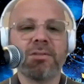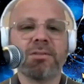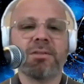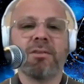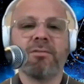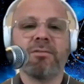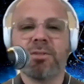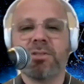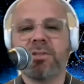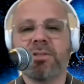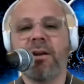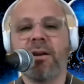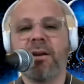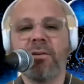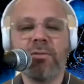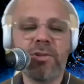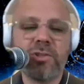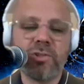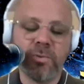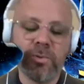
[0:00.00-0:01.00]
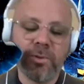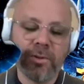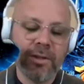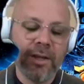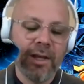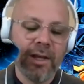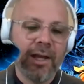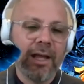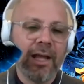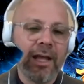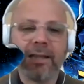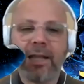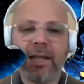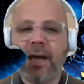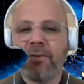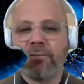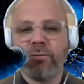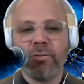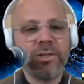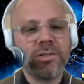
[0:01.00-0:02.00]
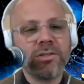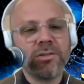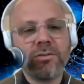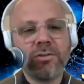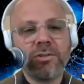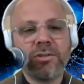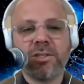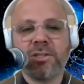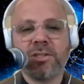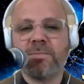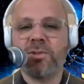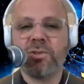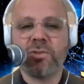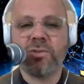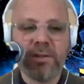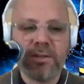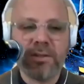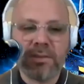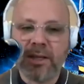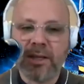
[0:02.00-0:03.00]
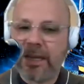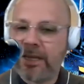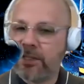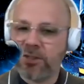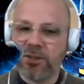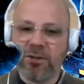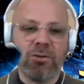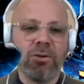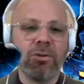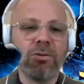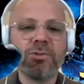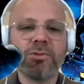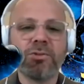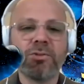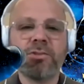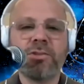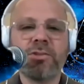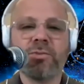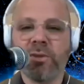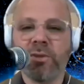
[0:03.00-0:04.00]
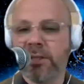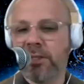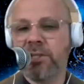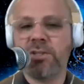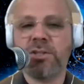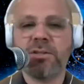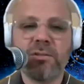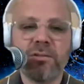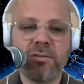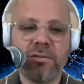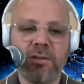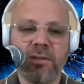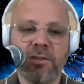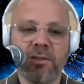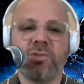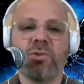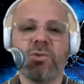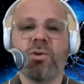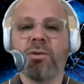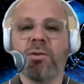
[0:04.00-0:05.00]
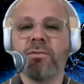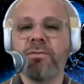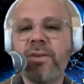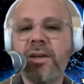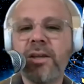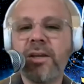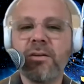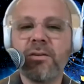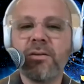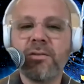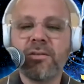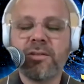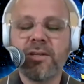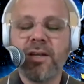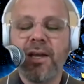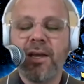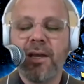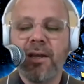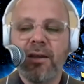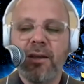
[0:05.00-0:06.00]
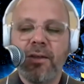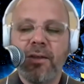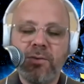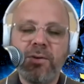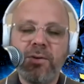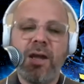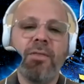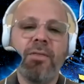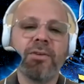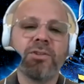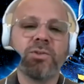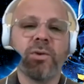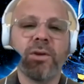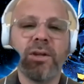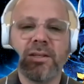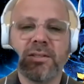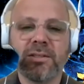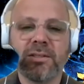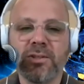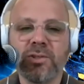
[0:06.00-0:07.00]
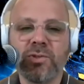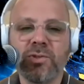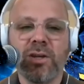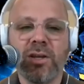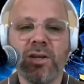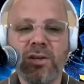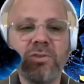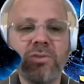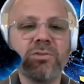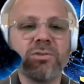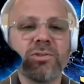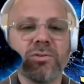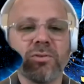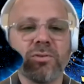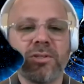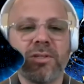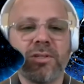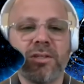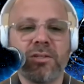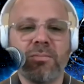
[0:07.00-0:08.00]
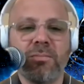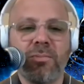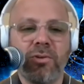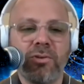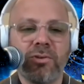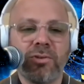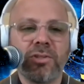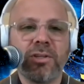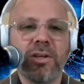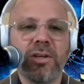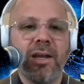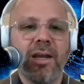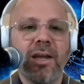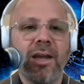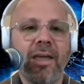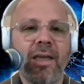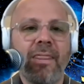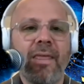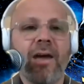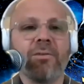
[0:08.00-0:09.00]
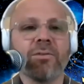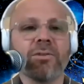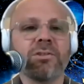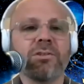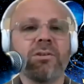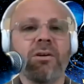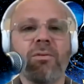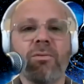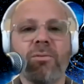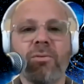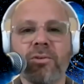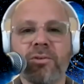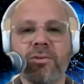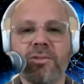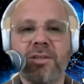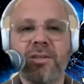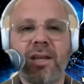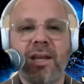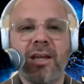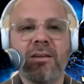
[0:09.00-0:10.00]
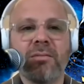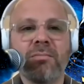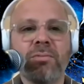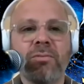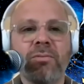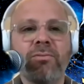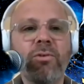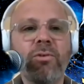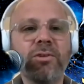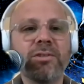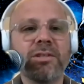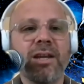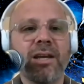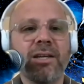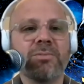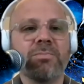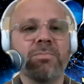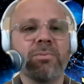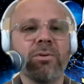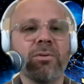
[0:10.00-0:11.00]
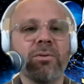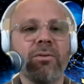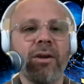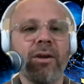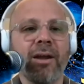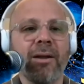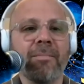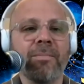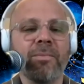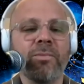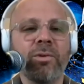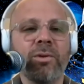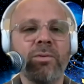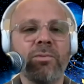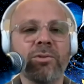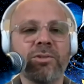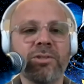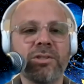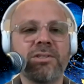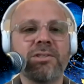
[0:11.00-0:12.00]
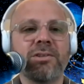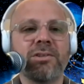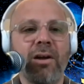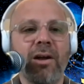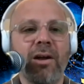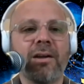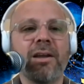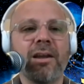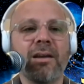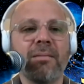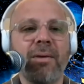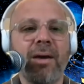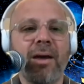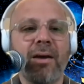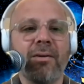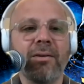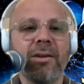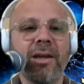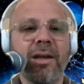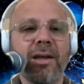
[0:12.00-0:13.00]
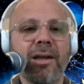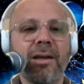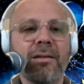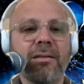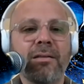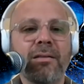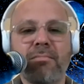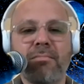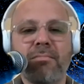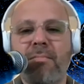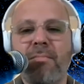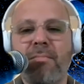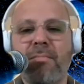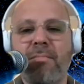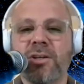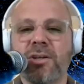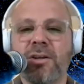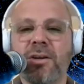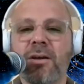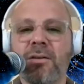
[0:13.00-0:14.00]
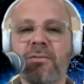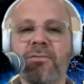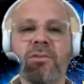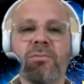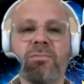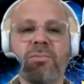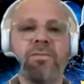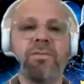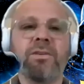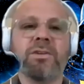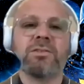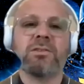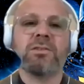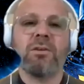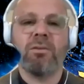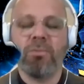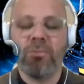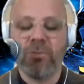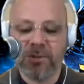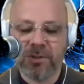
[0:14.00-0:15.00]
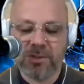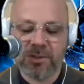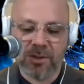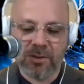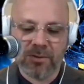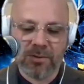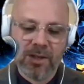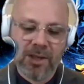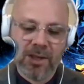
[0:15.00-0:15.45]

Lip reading: of Masonic ritual. A lot of research has been traced to ancient cultures, religions, historical figures, although now in the 20th century, a new source has emerged, and that was Star Wars. And before tonight's program, we were just talking about the magic of the movie Star Wars. So,